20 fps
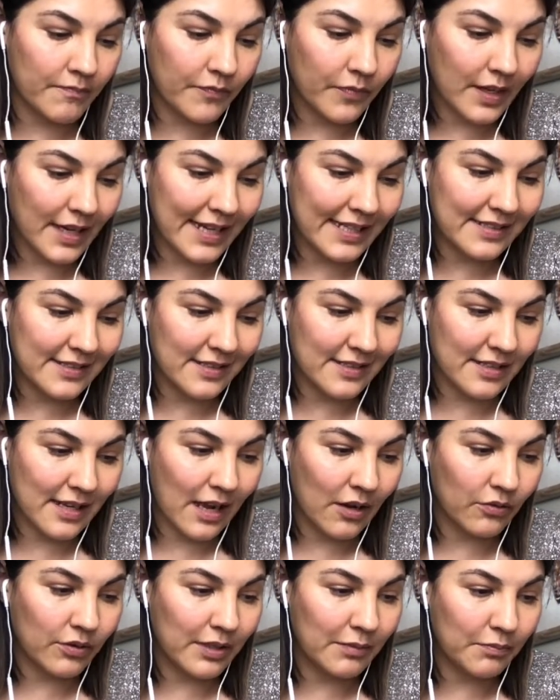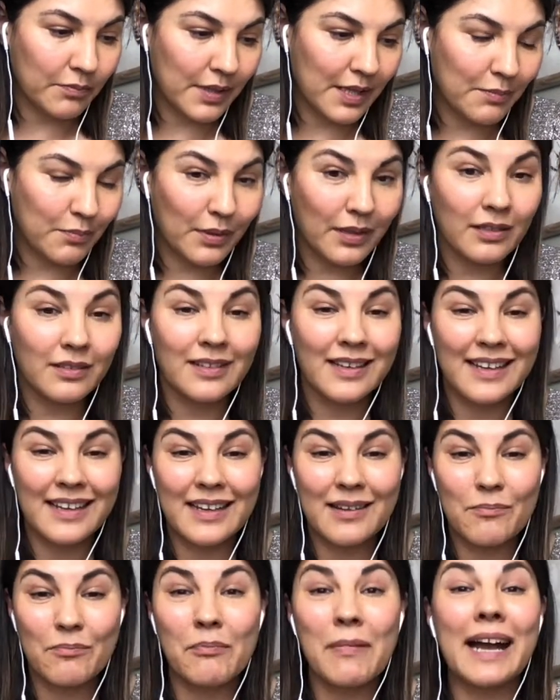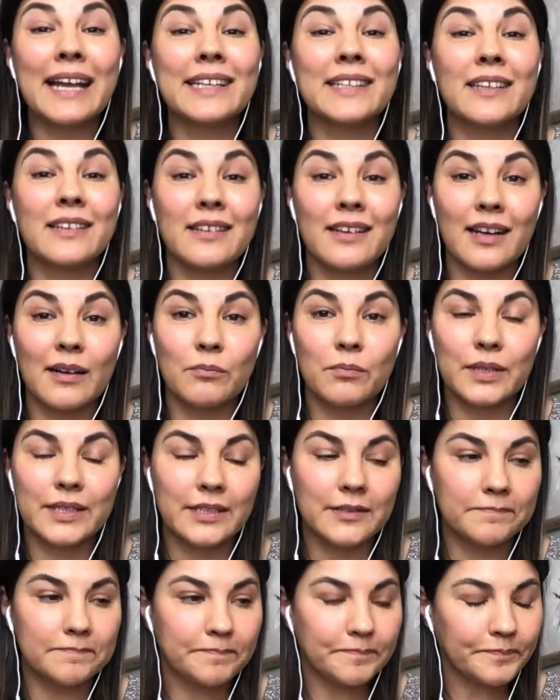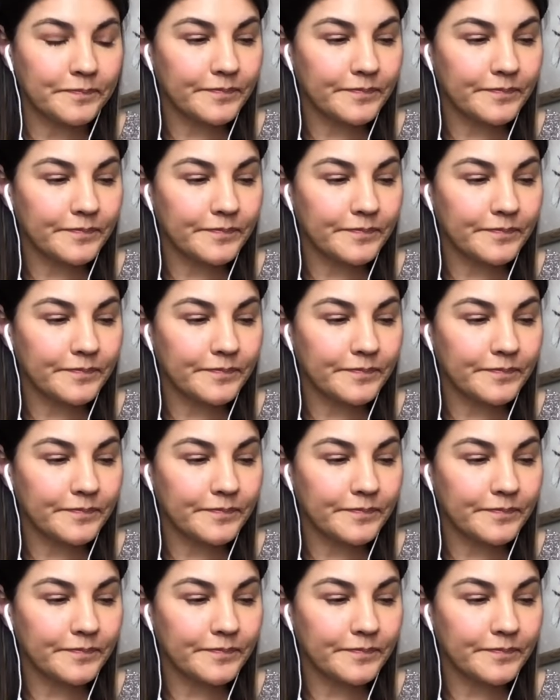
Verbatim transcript: 80,000 people mining company.